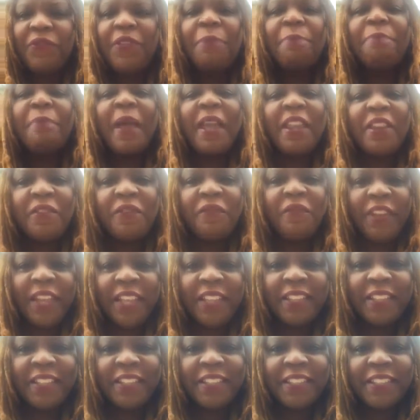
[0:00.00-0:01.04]
the
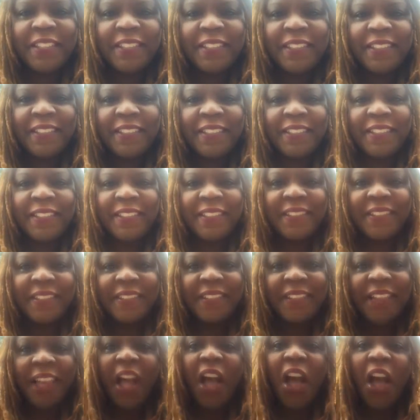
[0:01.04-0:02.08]
benefits
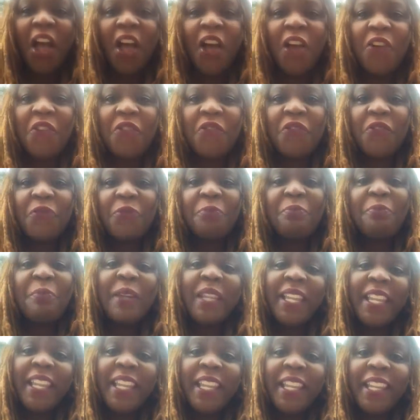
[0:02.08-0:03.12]
of
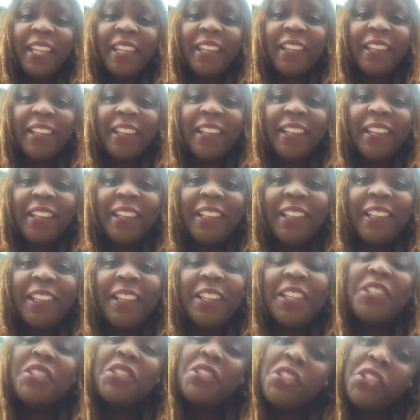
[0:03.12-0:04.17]
being
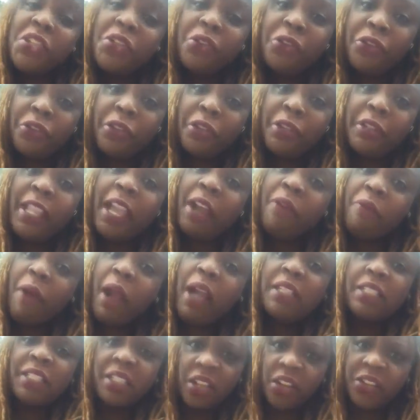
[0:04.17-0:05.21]
considered that
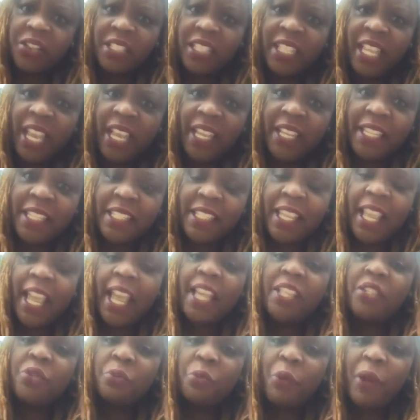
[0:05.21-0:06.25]
rock star status,
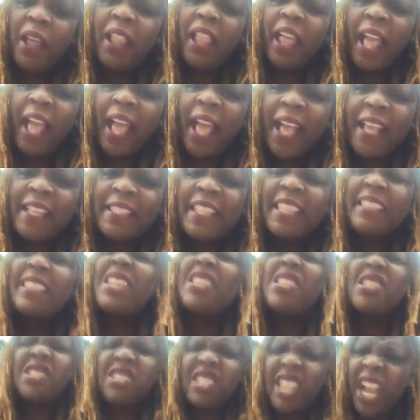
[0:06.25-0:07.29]
as well as
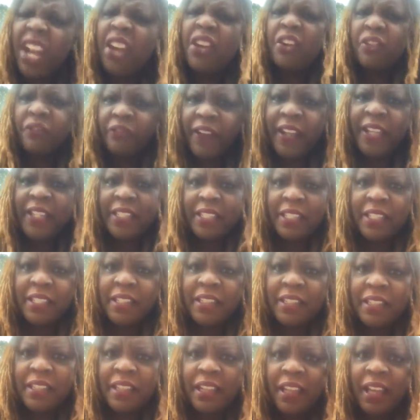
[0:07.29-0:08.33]
the sacrifices
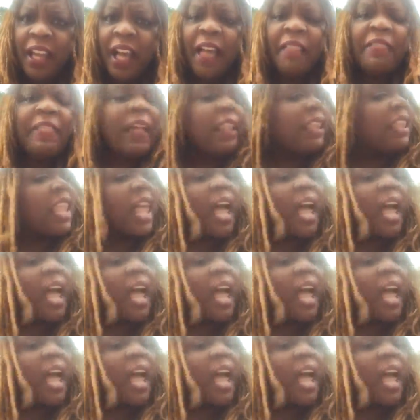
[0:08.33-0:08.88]
that